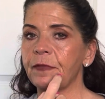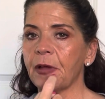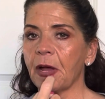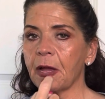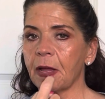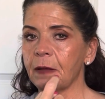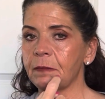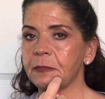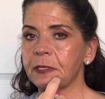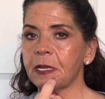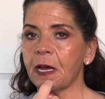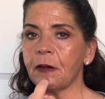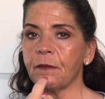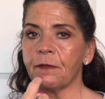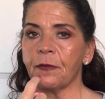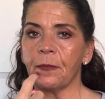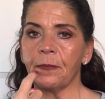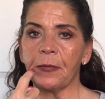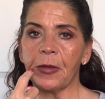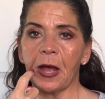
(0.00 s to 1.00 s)
that comes out
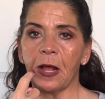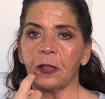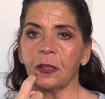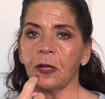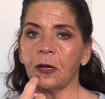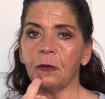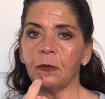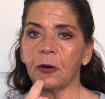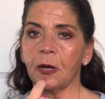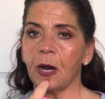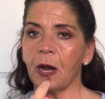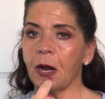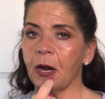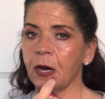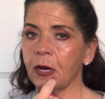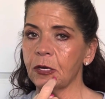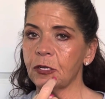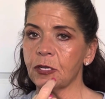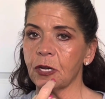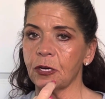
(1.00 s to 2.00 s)
from that lower
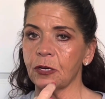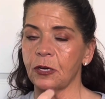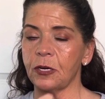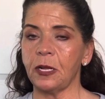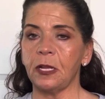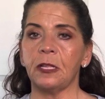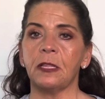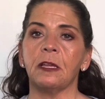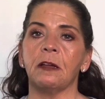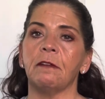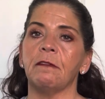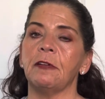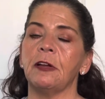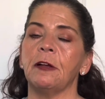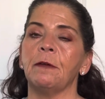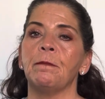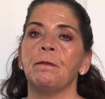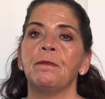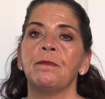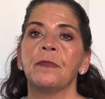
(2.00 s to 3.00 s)
arch underneath of it.